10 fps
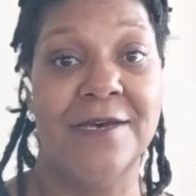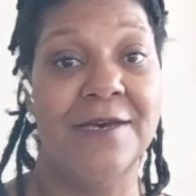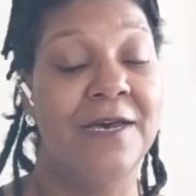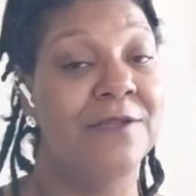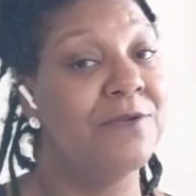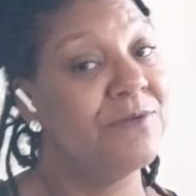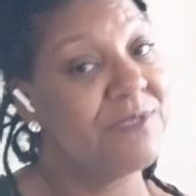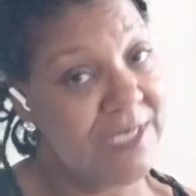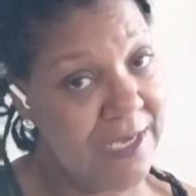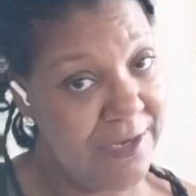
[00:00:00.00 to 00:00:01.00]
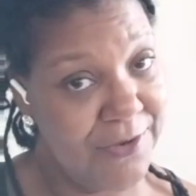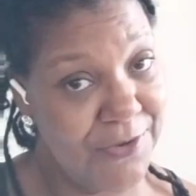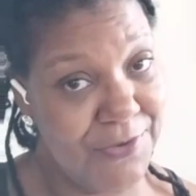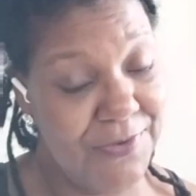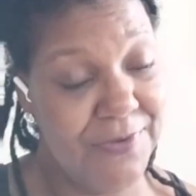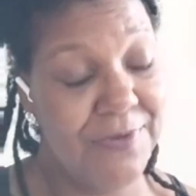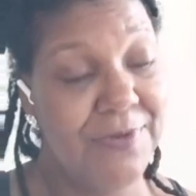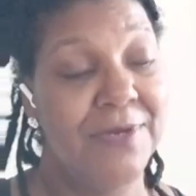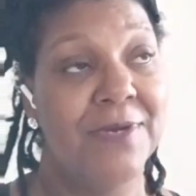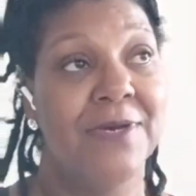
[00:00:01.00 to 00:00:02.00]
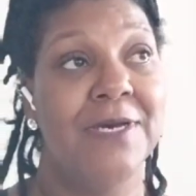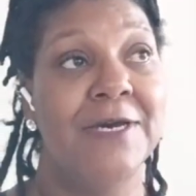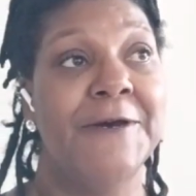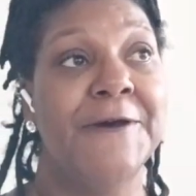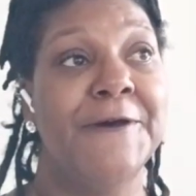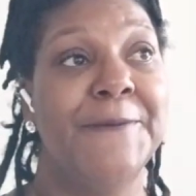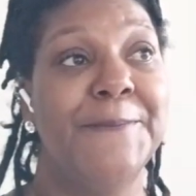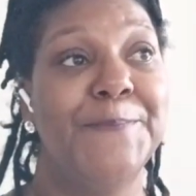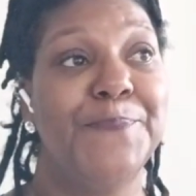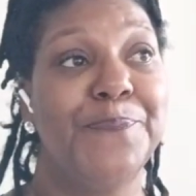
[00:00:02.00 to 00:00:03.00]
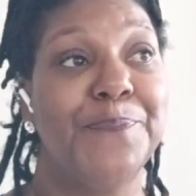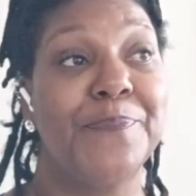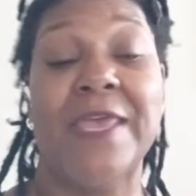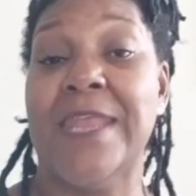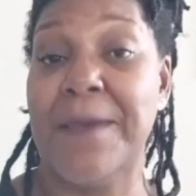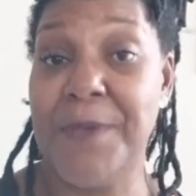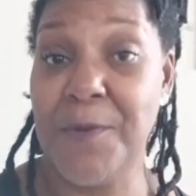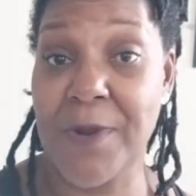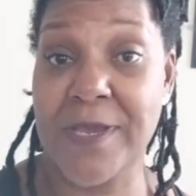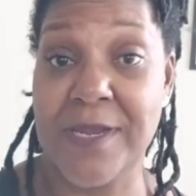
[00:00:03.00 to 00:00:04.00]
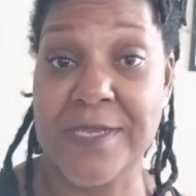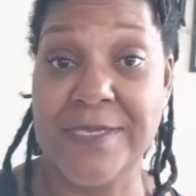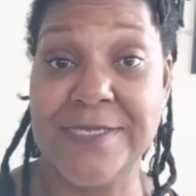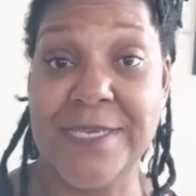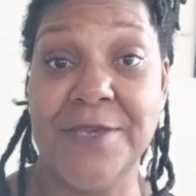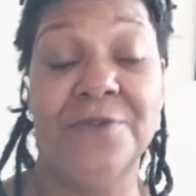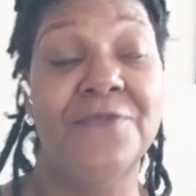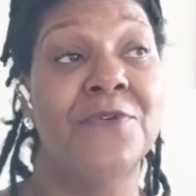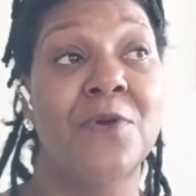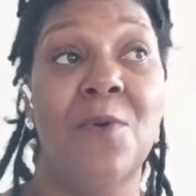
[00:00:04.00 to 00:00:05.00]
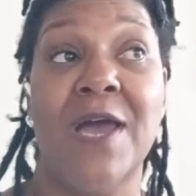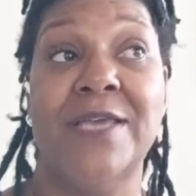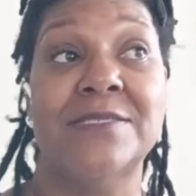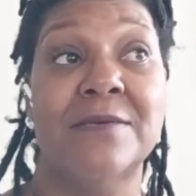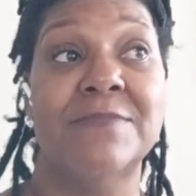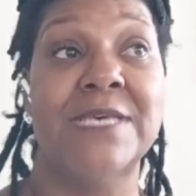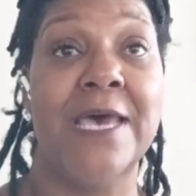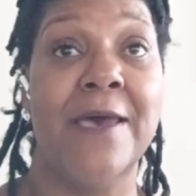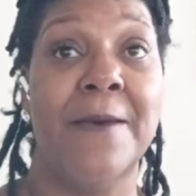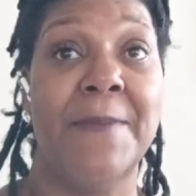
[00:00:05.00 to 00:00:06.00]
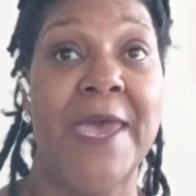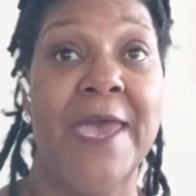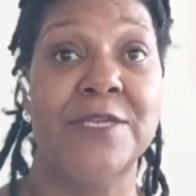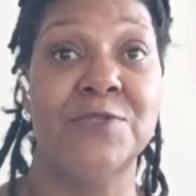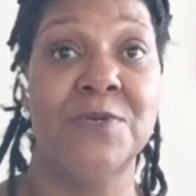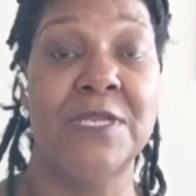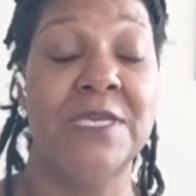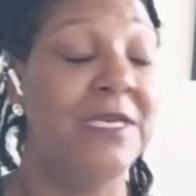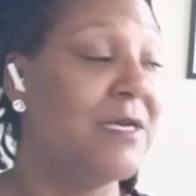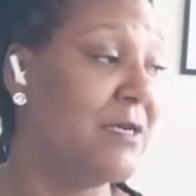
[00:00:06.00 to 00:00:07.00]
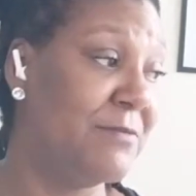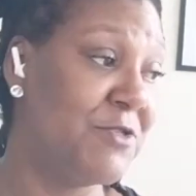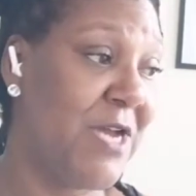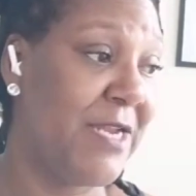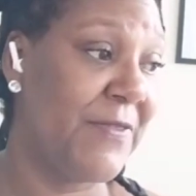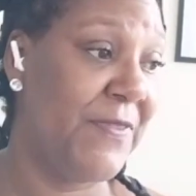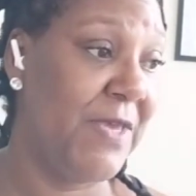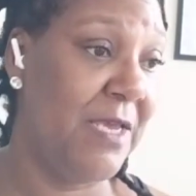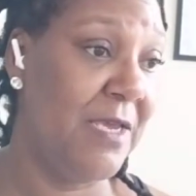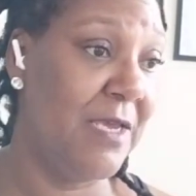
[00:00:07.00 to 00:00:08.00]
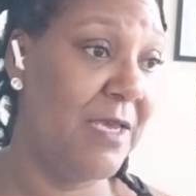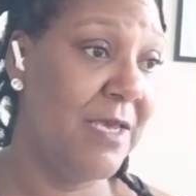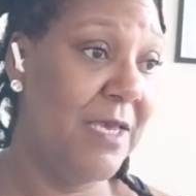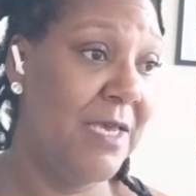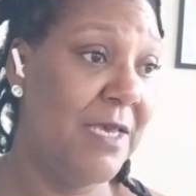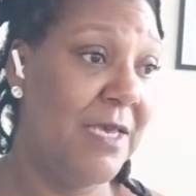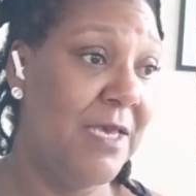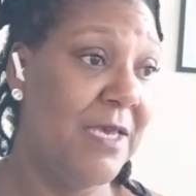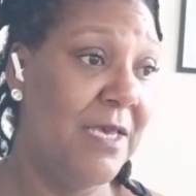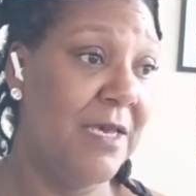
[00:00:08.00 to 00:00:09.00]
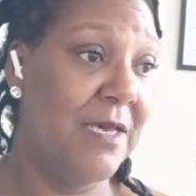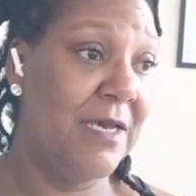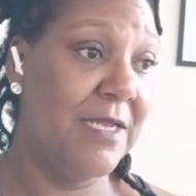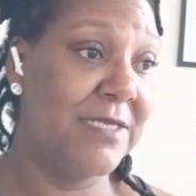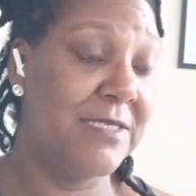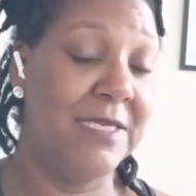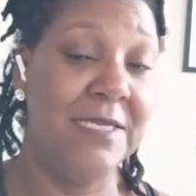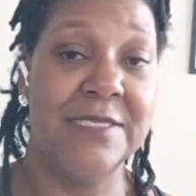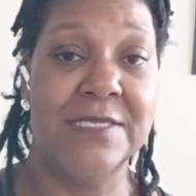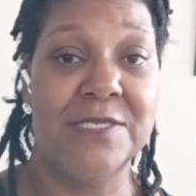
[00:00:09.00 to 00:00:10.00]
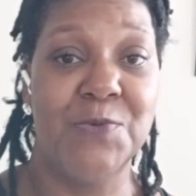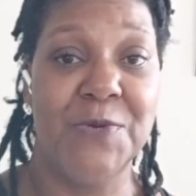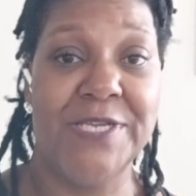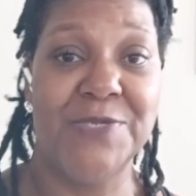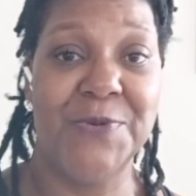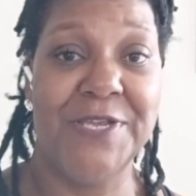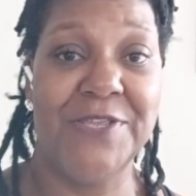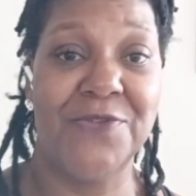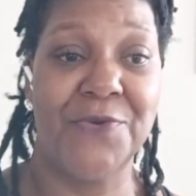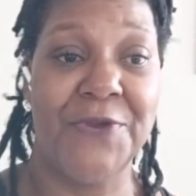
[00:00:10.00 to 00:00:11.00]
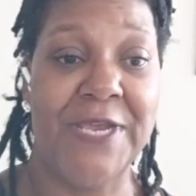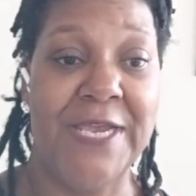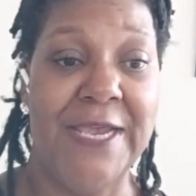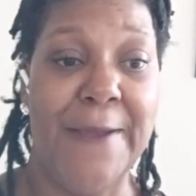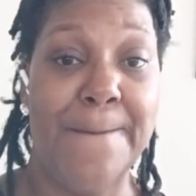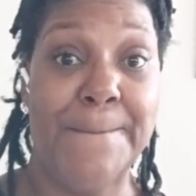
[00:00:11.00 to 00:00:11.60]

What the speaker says: a new skill, um, and I've been working on this skill for quite some time actually. I'm trying to think. Let's see, this is 2023.